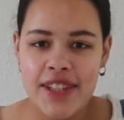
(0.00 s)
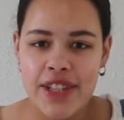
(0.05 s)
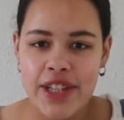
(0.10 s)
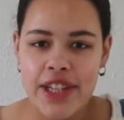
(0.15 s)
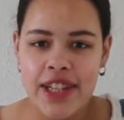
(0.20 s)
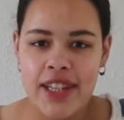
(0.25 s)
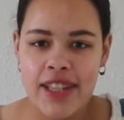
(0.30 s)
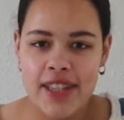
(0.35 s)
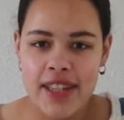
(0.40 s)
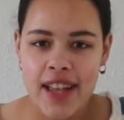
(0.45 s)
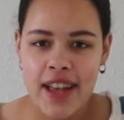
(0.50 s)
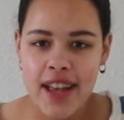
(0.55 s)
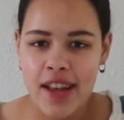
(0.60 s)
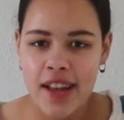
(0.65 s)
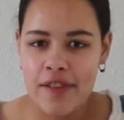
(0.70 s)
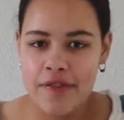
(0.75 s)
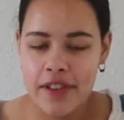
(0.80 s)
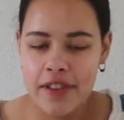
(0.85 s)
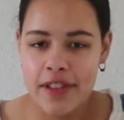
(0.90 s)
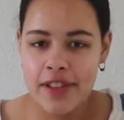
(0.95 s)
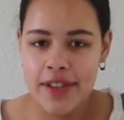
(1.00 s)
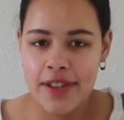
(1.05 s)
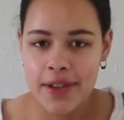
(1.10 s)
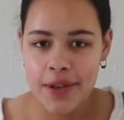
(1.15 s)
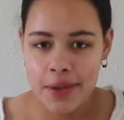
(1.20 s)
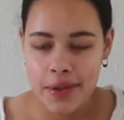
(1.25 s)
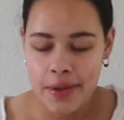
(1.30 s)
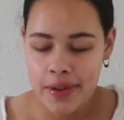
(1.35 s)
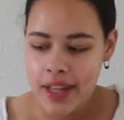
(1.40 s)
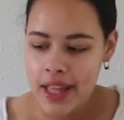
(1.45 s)
sheets of
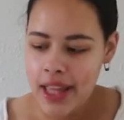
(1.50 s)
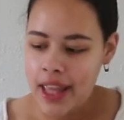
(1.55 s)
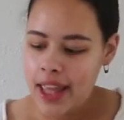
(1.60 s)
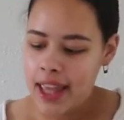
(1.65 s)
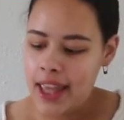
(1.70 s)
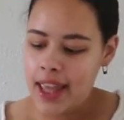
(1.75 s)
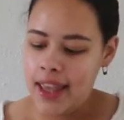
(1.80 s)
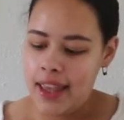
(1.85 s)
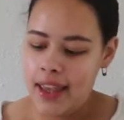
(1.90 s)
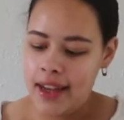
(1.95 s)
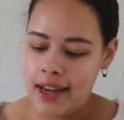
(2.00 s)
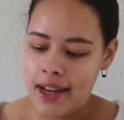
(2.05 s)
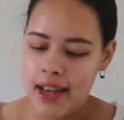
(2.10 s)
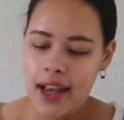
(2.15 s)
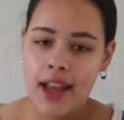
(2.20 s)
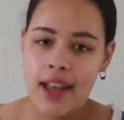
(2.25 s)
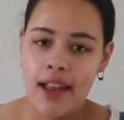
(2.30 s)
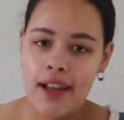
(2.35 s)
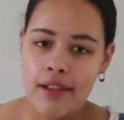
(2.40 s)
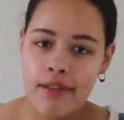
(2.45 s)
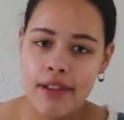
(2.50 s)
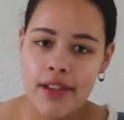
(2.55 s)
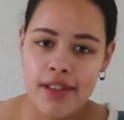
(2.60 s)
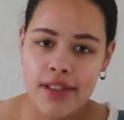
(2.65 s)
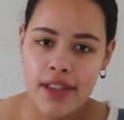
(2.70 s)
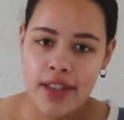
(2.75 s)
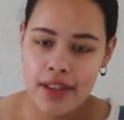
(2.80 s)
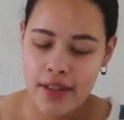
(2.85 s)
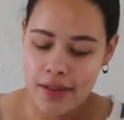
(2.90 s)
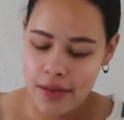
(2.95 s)
dough, and I always
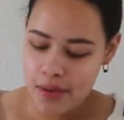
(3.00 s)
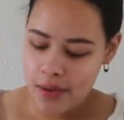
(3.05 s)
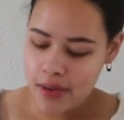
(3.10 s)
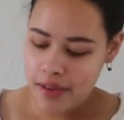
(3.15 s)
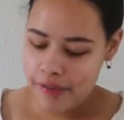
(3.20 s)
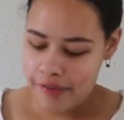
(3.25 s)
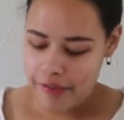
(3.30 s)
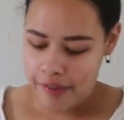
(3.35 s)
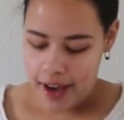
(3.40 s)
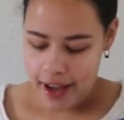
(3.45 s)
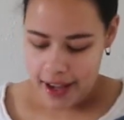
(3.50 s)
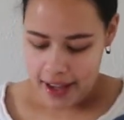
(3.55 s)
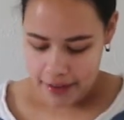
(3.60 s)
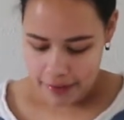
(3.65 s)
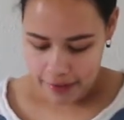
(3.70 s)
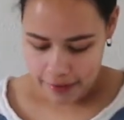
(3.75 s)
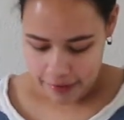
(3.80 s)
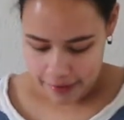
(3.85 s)
use 5.